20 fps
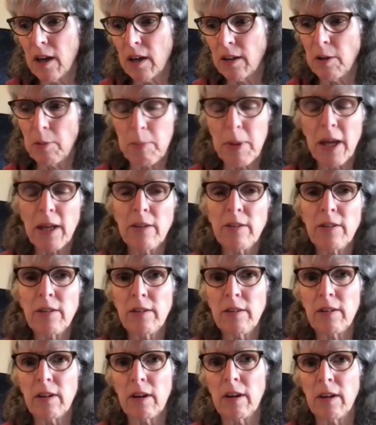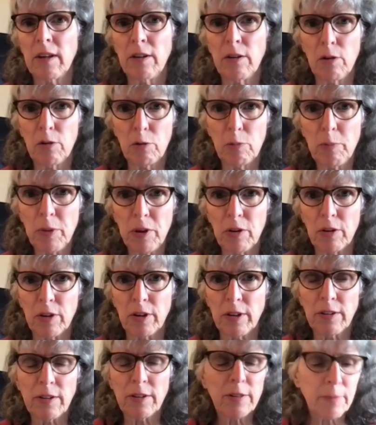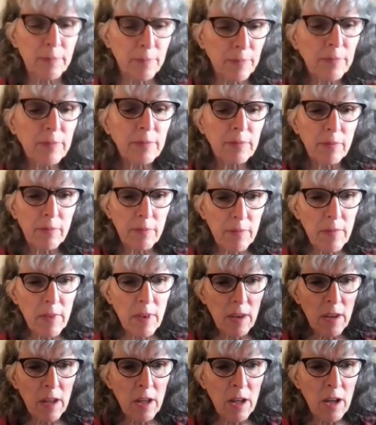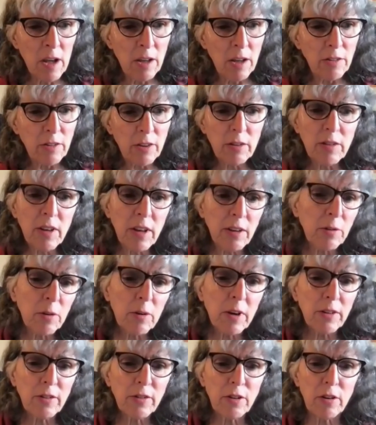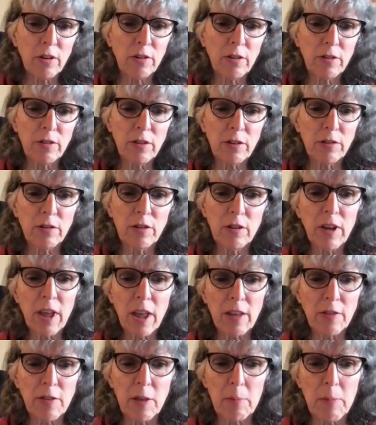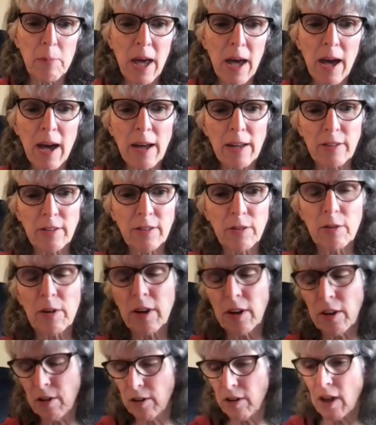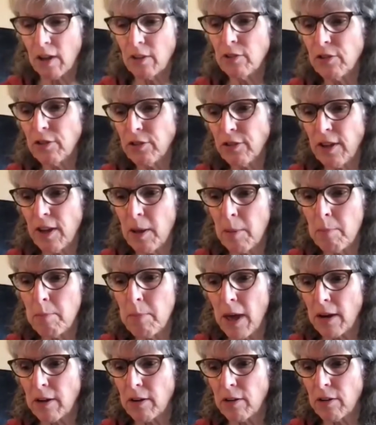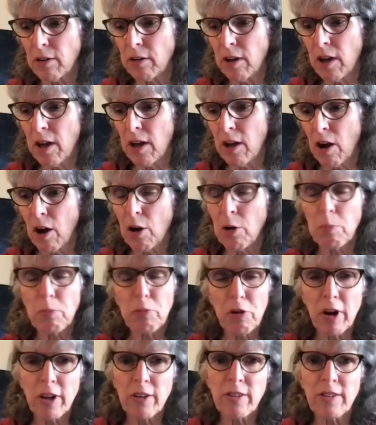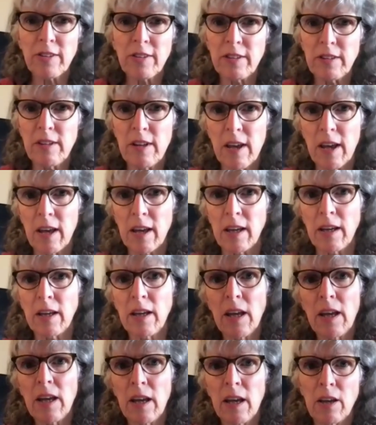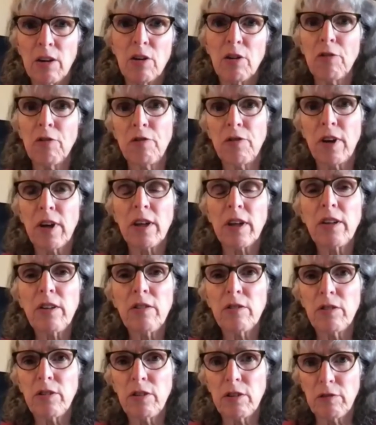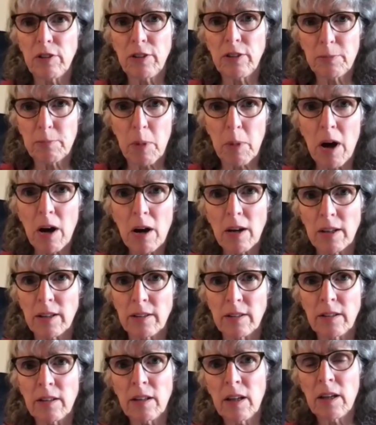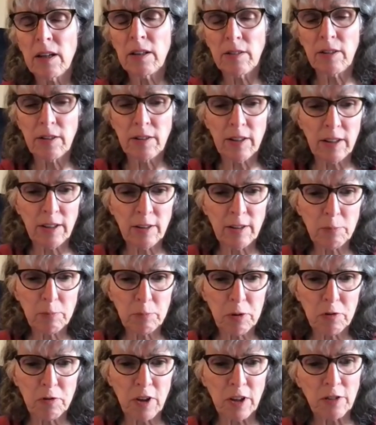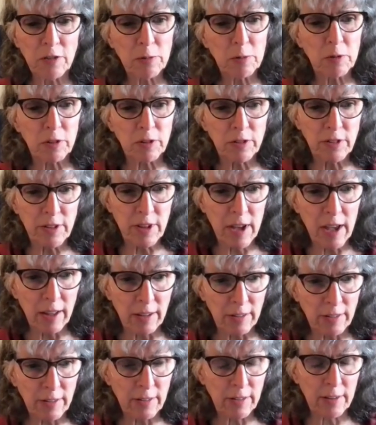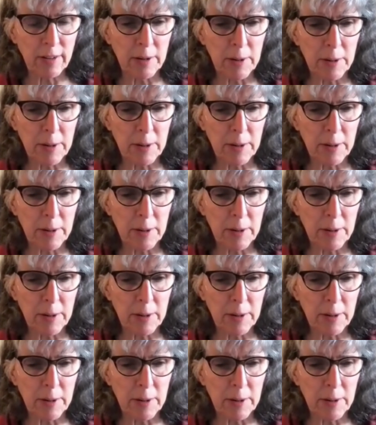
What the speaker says: dependent on opioids. So that's why I started to look at the past so I could understand better our present day and our failure to respond to these preventable deaths.